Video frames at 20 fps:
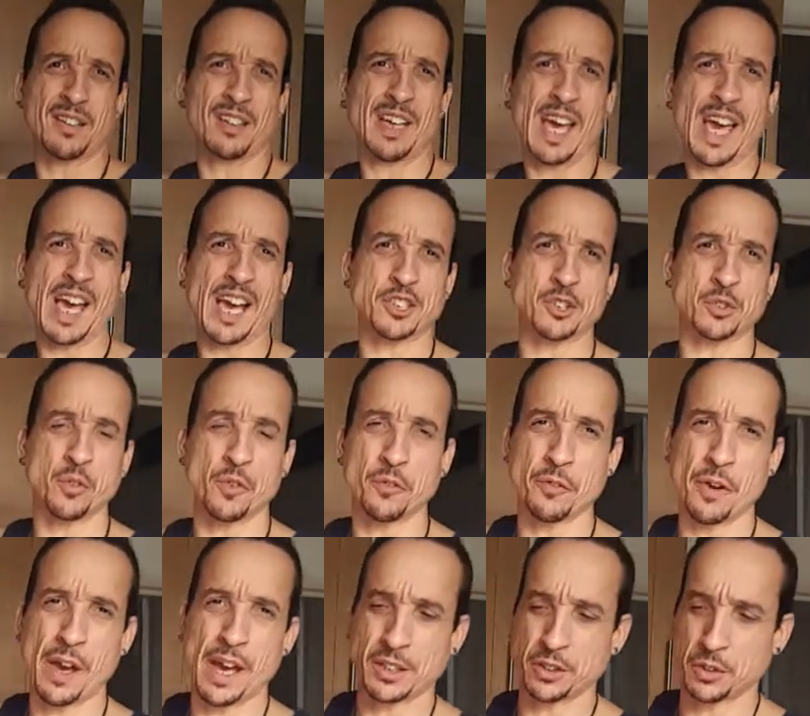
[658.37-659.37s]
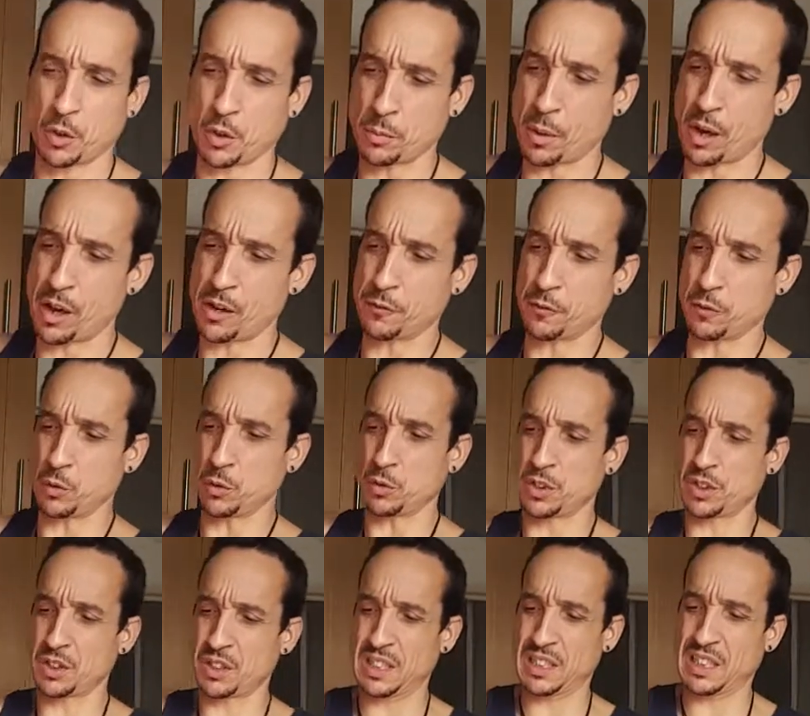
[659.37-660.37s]
extra fats on my
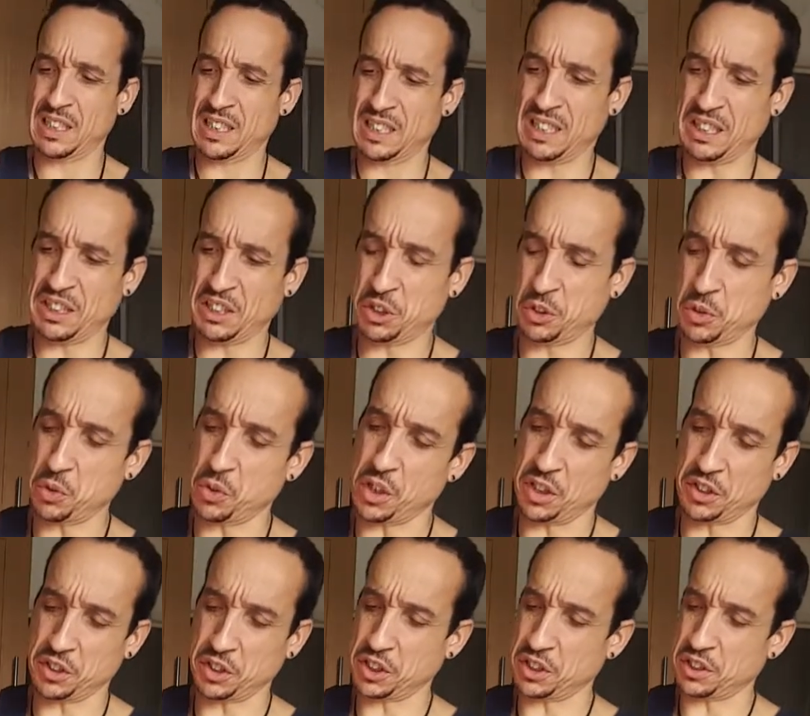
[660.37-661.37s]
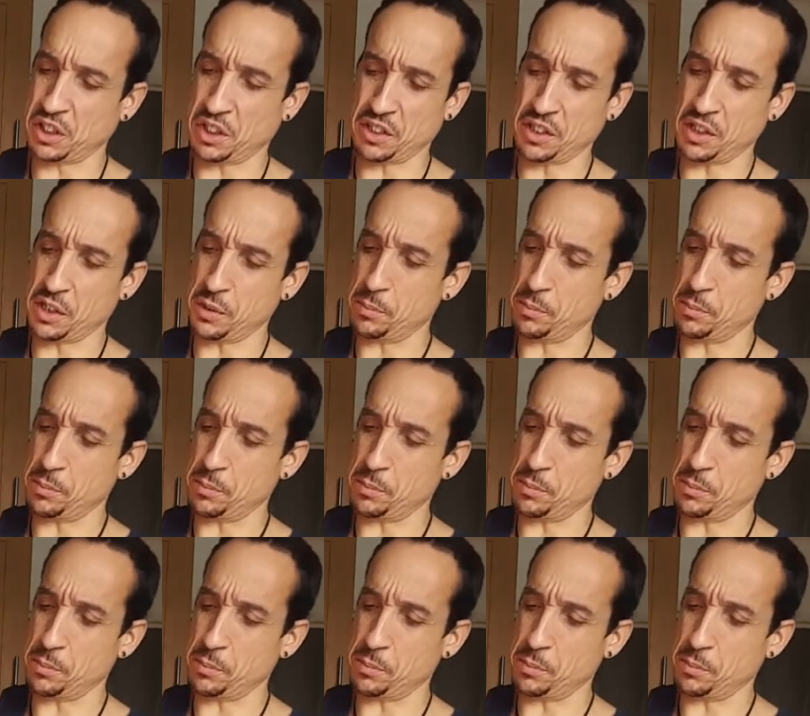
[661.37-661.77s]
foods. Sugar just a little